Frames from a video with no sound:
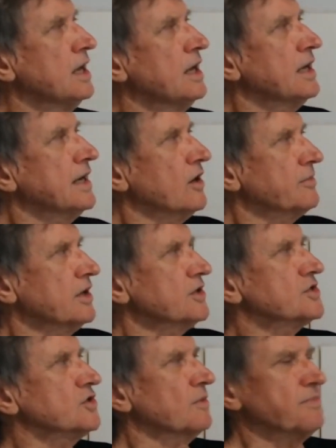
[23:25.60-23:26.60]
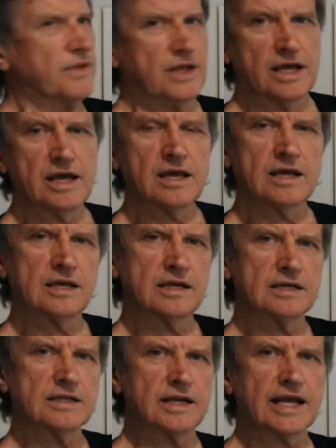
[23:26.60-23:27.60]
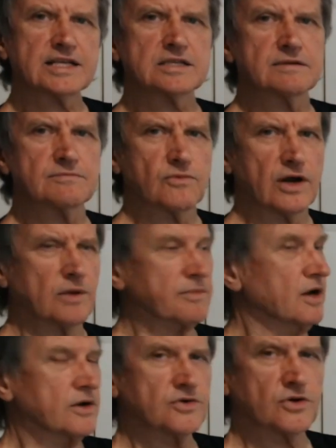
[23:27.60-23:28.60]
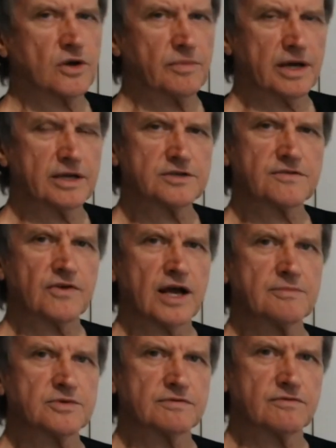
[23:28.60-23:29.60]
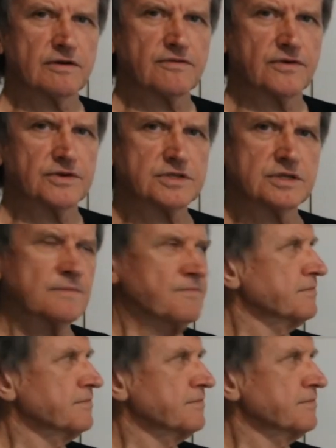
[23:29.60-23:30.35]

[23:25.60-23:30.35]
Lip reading: Now I'm going to stop there. The next one I'm going to talk about is frames of reference,